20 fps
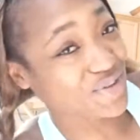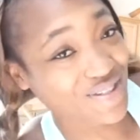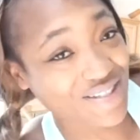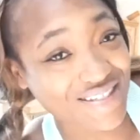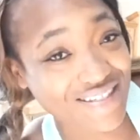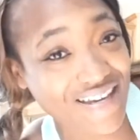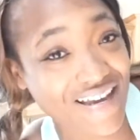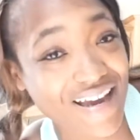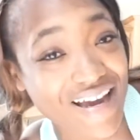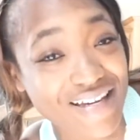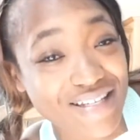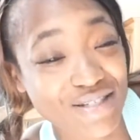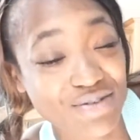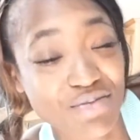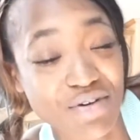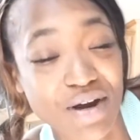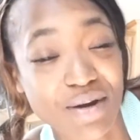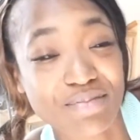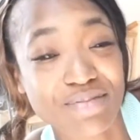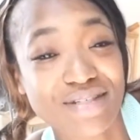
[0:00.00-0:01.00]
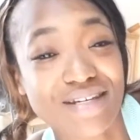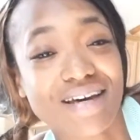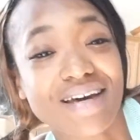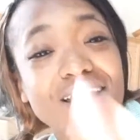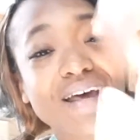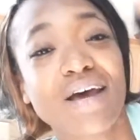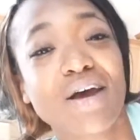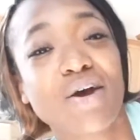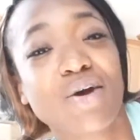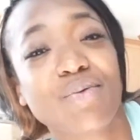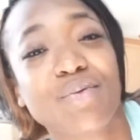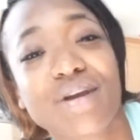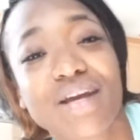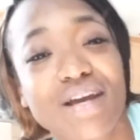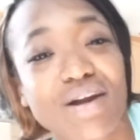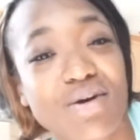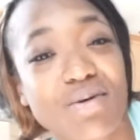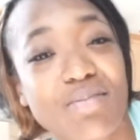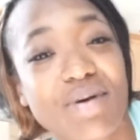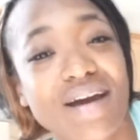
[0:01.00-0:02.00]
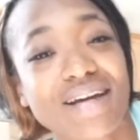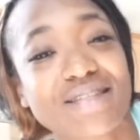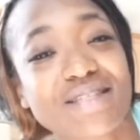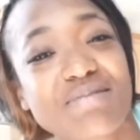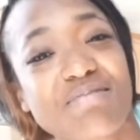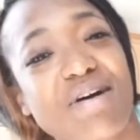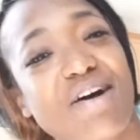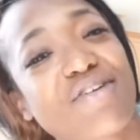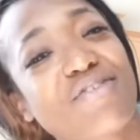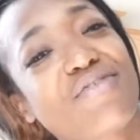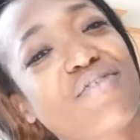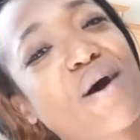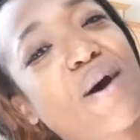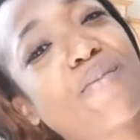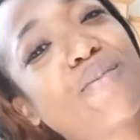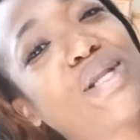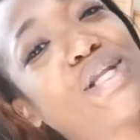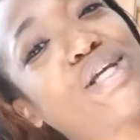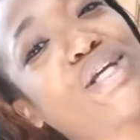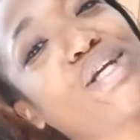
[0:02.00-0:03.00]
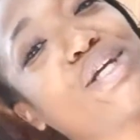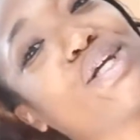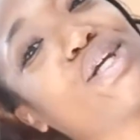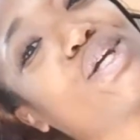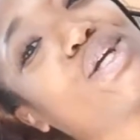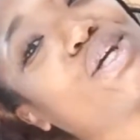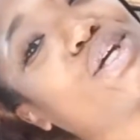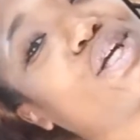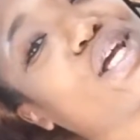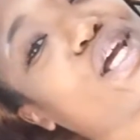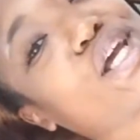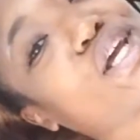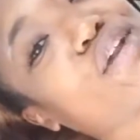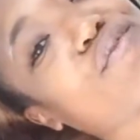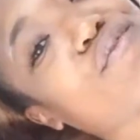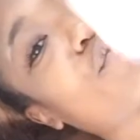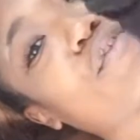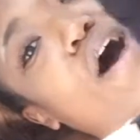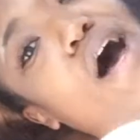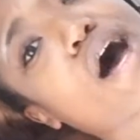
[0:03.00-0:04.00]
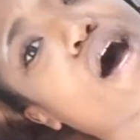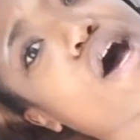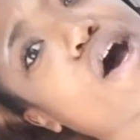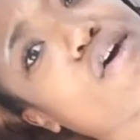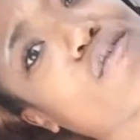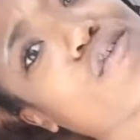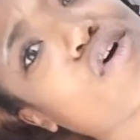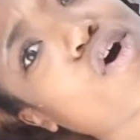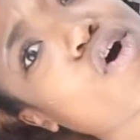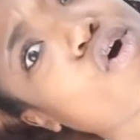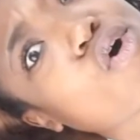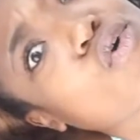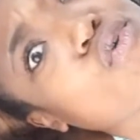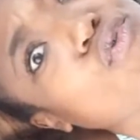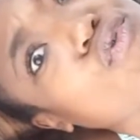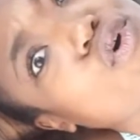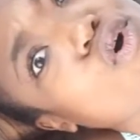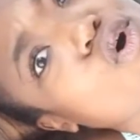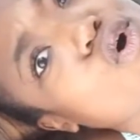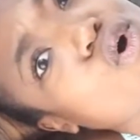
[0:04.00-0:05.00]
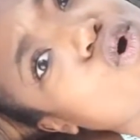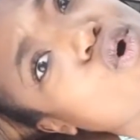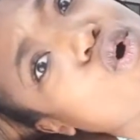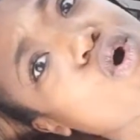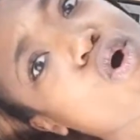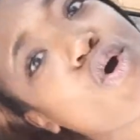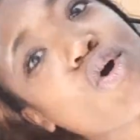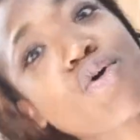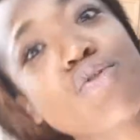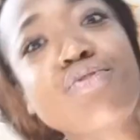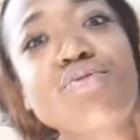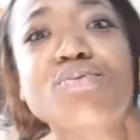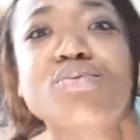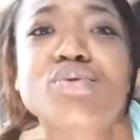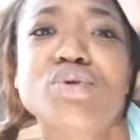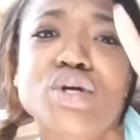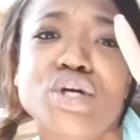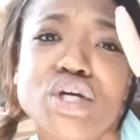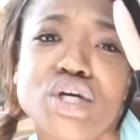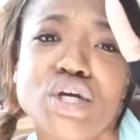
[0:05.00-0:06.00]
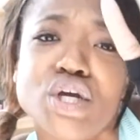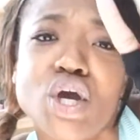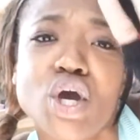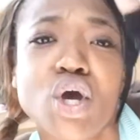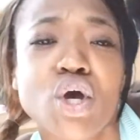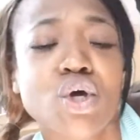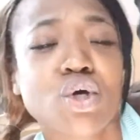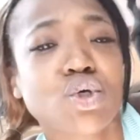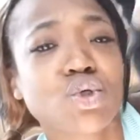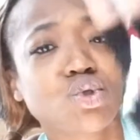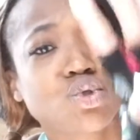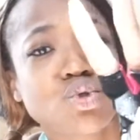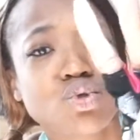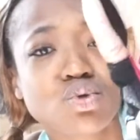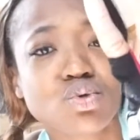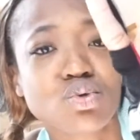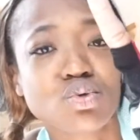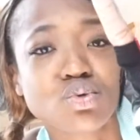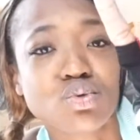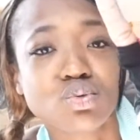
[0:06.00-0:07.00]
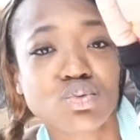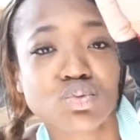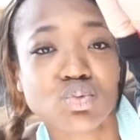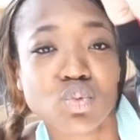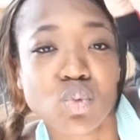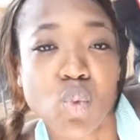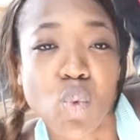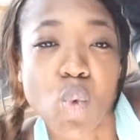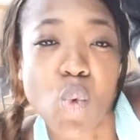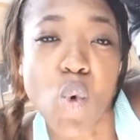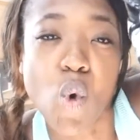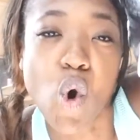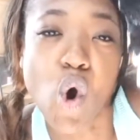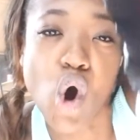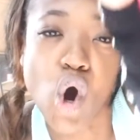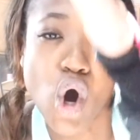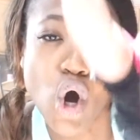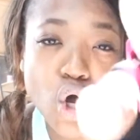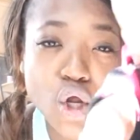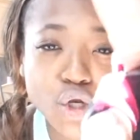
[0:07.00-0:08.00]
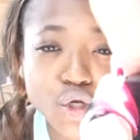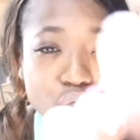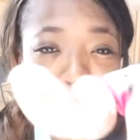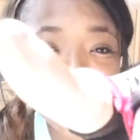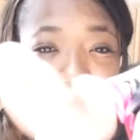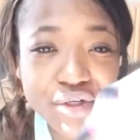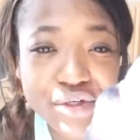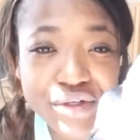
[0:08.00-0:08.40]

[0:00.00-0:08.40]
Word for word: today. I swear I'm done. We can go back to my family in five, four, three, two, one.